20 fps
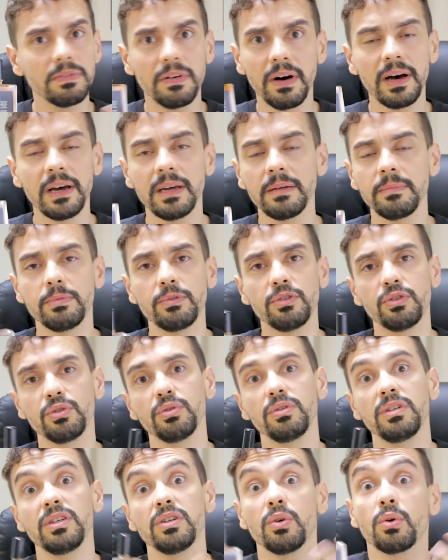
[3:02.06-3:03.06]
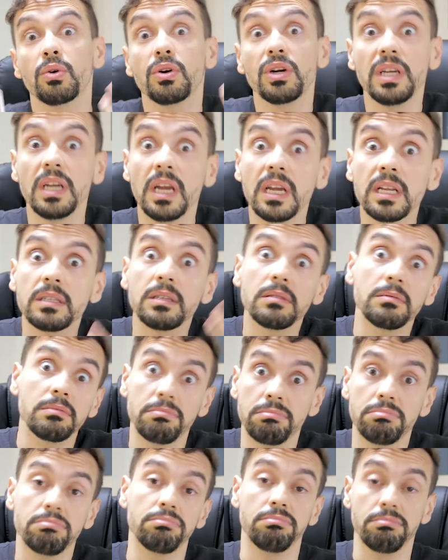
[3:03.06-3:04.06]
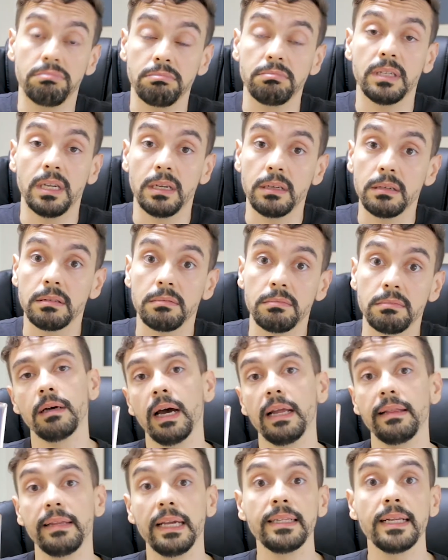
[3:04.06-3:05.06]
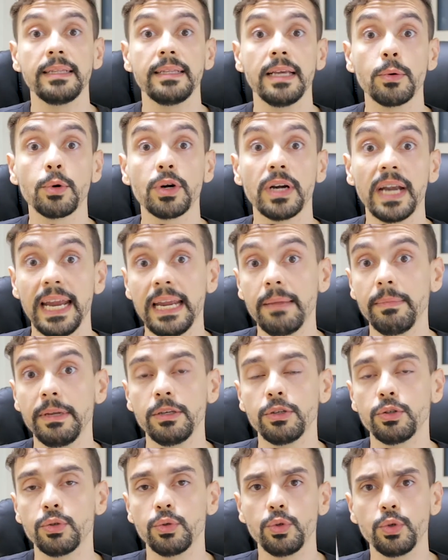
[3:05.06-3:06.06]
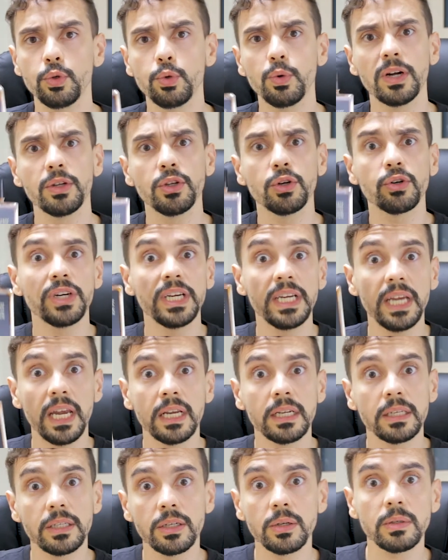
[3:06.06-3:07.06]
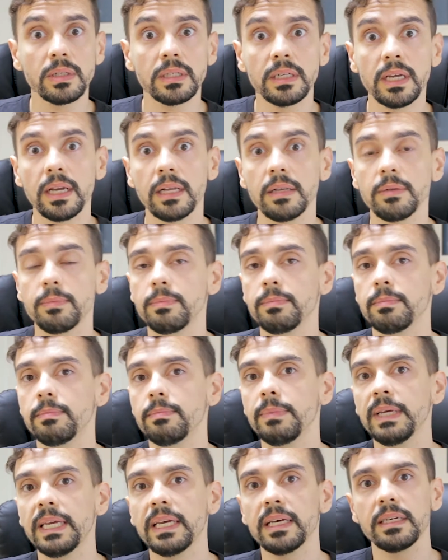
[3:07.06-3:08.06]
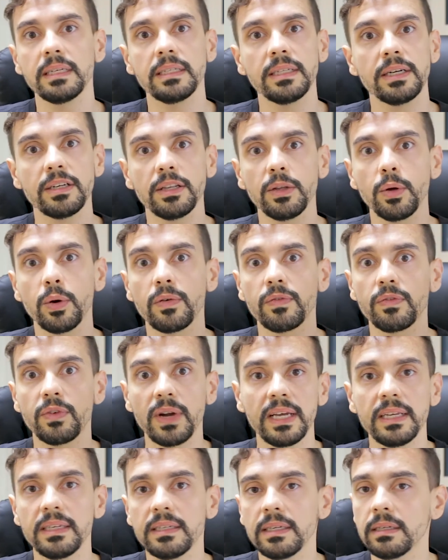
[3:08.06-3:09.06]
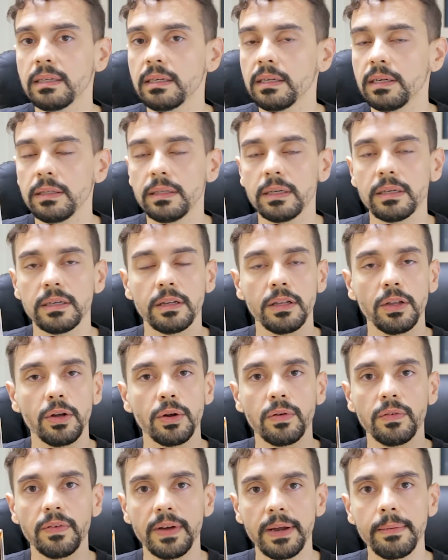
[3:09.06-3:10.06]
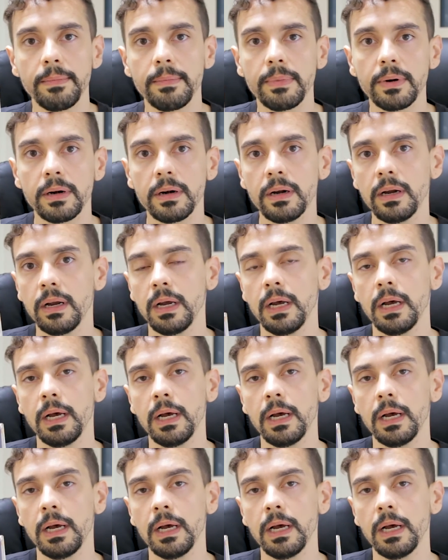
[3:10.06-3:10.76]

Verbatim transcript: vibe to this oriental scent. I think that they were aiming to do an oriental scent because there's a lot of resins here, there's a lot of amber.